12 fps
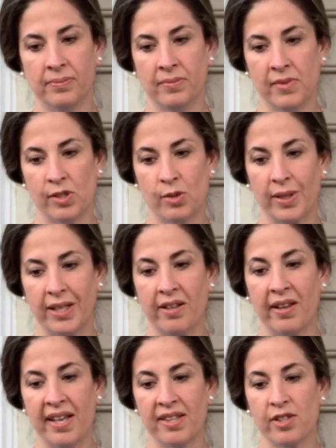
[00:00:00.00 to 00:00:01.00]
As we
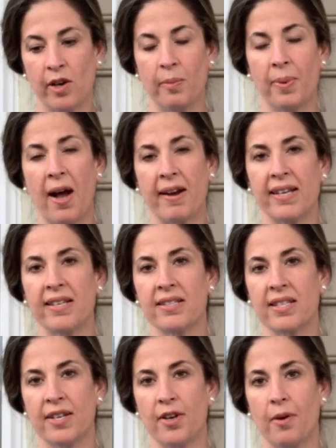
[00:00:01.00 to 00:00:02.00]
cleanse our bodies
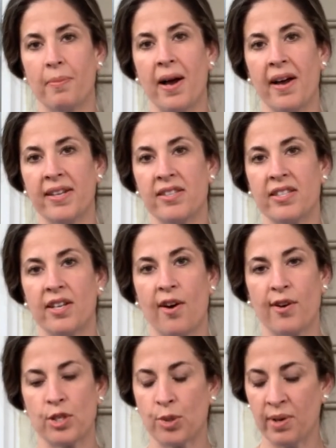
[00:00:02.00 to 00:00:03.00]
and our minds in
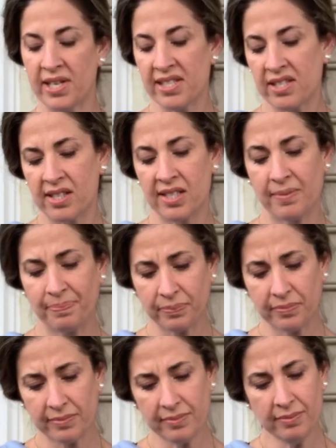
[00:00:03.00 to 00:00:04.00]
our twists,
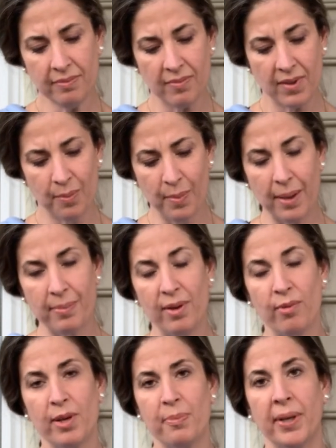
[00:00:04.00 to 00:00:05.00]
maybe
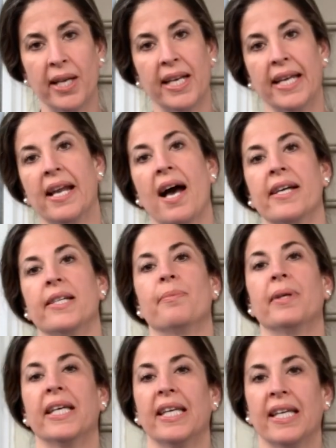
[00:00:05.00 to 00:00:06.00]
repeating, I am
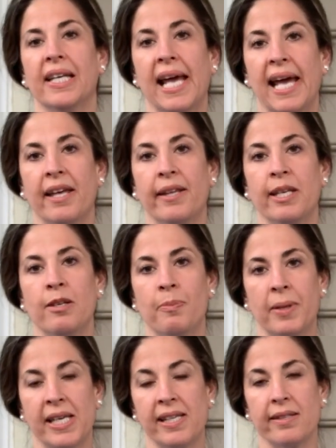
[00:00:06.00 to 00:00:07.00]
inhaling
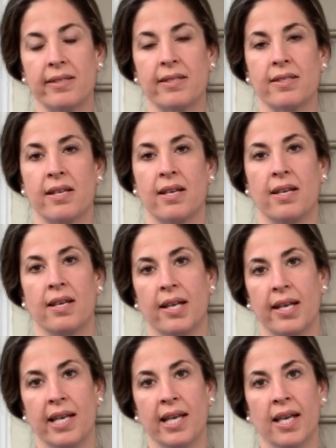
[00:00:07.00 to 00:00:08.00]
peace.
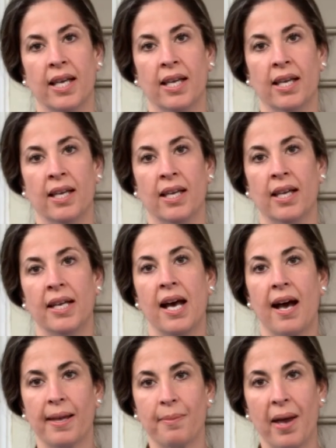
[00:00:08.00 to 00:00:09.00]
And
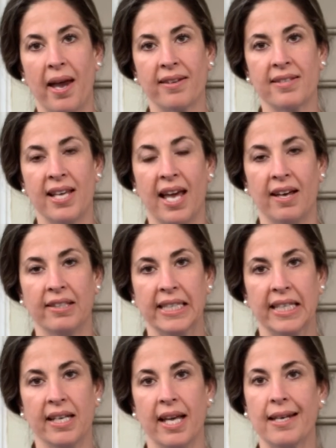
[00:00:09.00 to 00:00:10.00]
I am
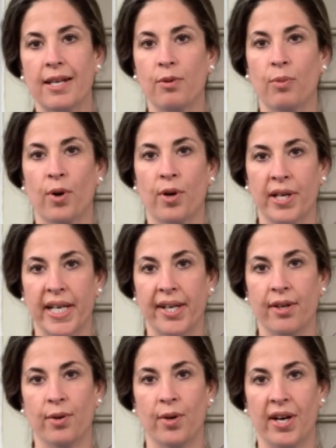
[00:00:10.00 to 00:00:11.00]
exhaling any worry
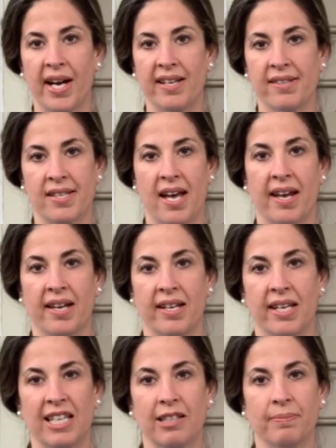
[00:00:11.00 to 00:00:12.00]
or
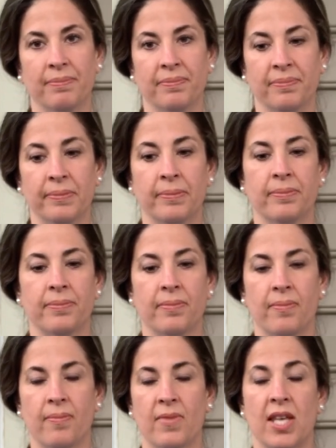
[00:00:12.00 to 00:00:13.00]
anxiety.
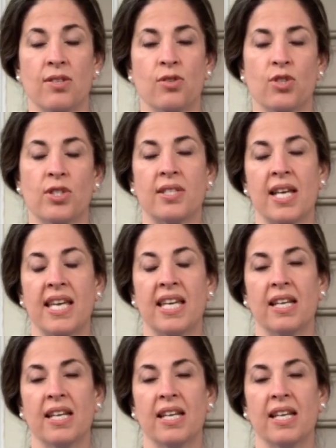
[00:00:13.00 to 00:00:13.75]
And just taking